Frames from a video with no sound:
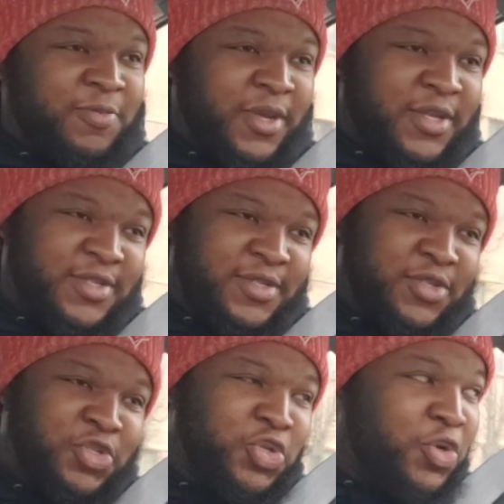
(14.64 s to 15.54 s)

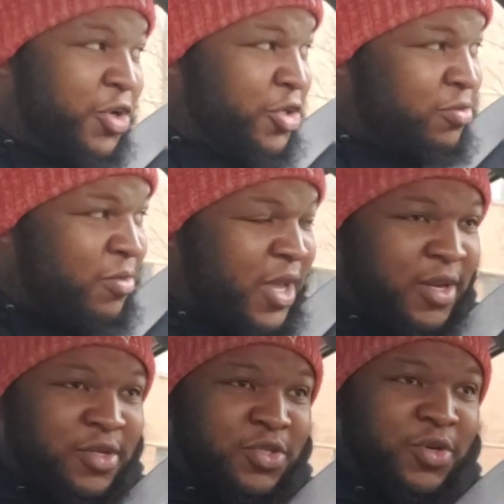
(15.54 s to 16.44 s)
Spence Jr.'s
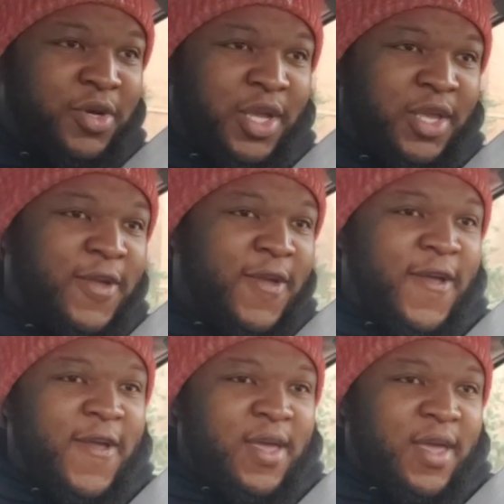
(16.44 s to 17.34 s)
mandatory.
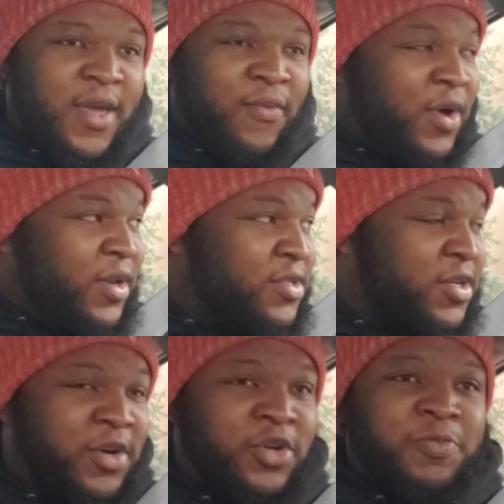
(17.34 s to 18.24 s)
And what
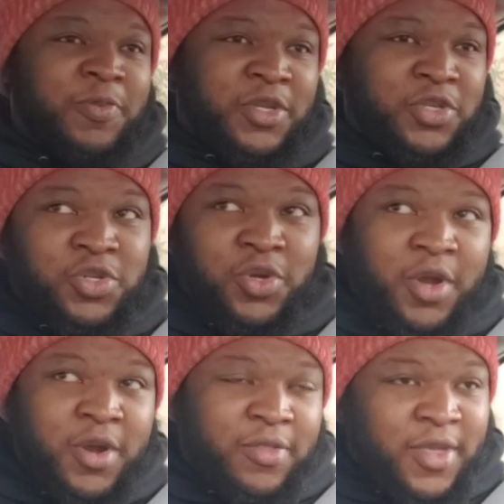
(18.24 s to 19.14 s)
does Errol Spence
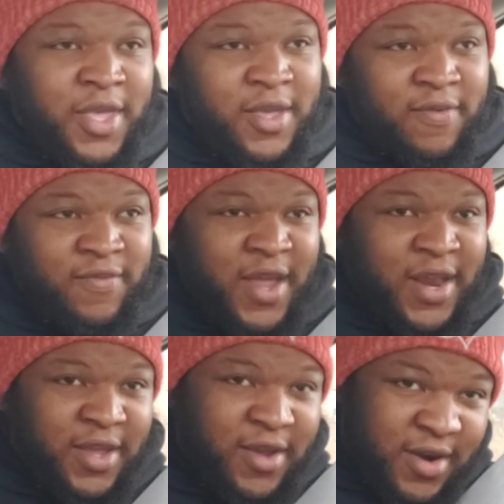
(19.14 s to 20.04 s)
Jr. think of
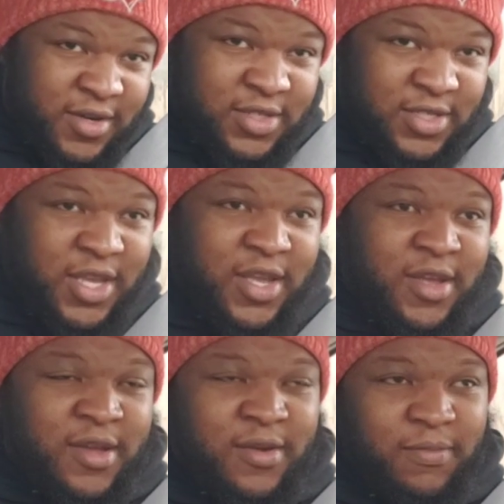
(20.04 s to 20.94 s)
Danny
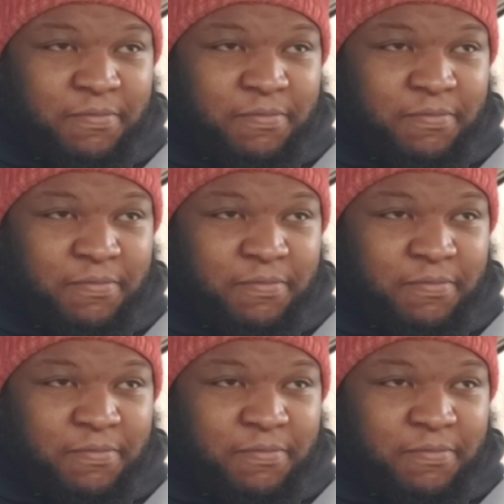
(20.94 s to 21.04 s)
Garcia?